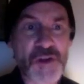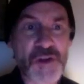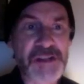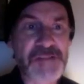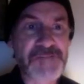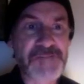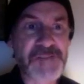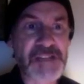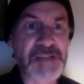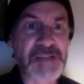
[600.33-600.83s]

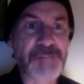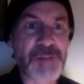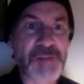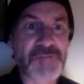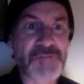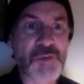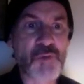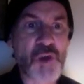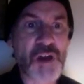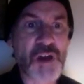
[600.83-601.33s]
feet
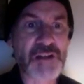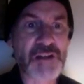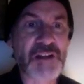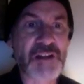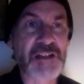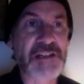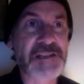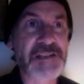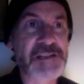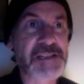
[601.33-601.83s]
above the water
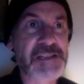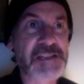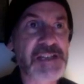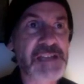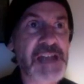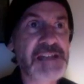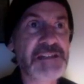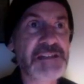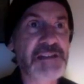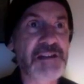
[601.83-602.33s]
on a
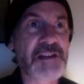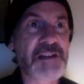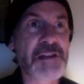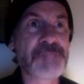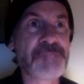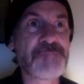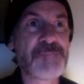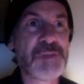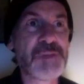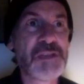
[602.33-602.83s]
slender
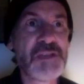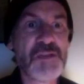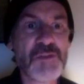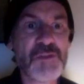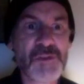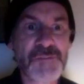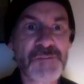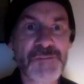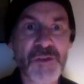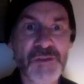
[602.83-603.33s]
and
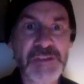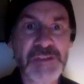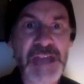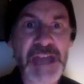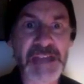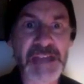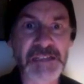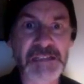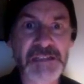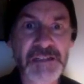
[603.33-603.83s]
beautiful
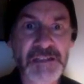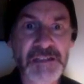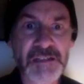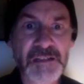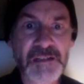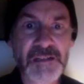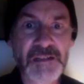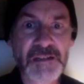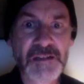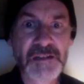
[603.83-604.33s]
neck.
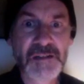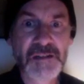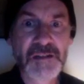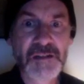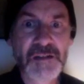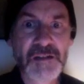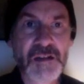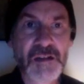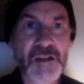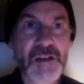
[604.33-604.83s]

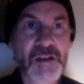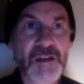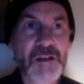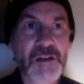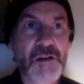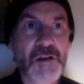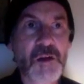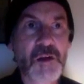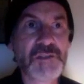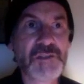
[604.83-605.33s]

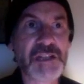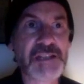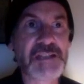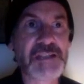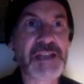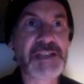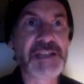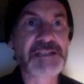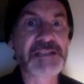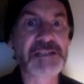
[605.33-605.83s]
Only
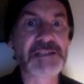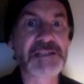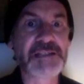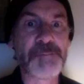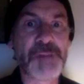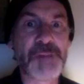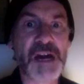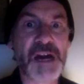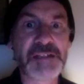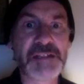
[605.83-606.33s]
then did the
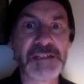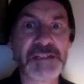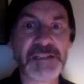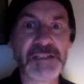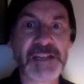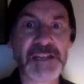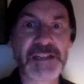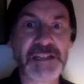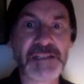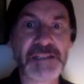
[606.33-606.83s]
body,
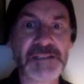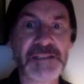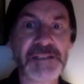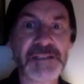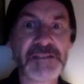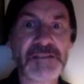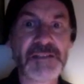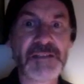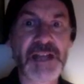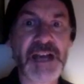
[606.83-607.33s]
like a
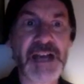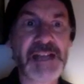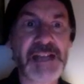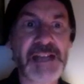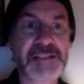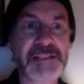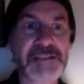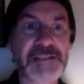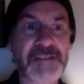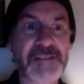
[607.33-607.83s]
little
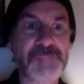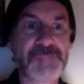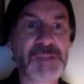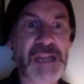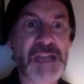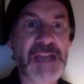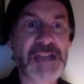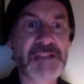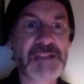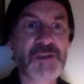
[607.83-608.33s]
island of
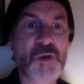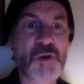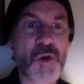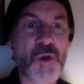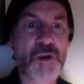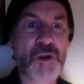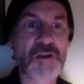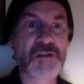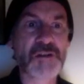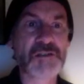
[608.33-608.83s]
black
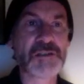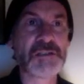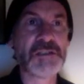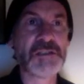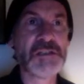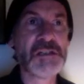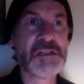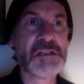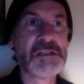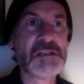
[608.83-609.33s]
coral
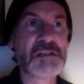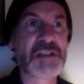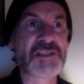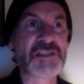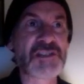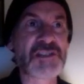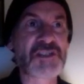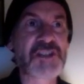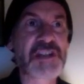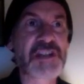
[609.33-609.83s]

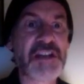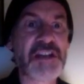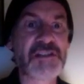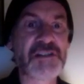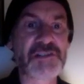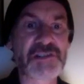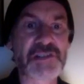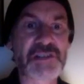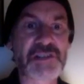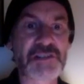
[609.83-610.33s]
and
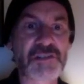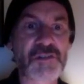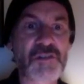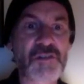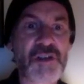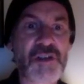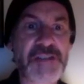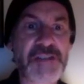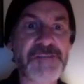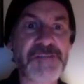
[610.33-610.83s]
shells and
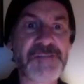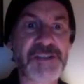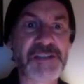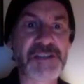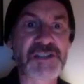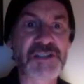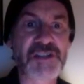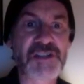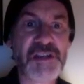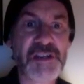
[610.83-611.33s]

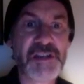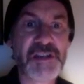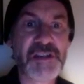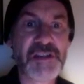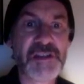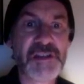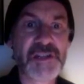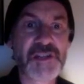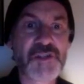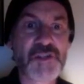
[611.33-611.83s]
crayfish,
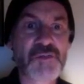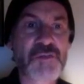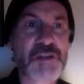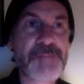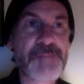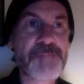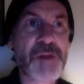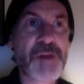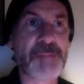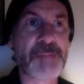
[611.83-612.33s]

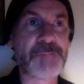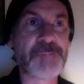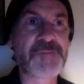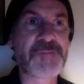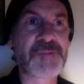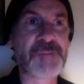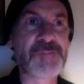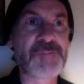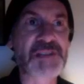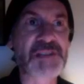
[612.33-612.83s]
drip up
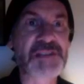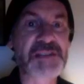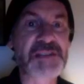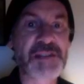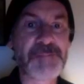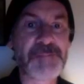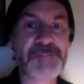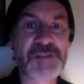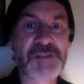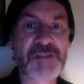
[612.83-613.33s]
from the
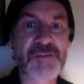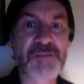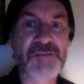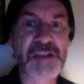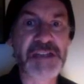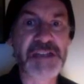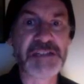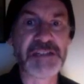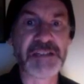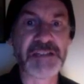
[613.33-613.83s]

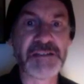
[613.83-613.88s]
subterranean.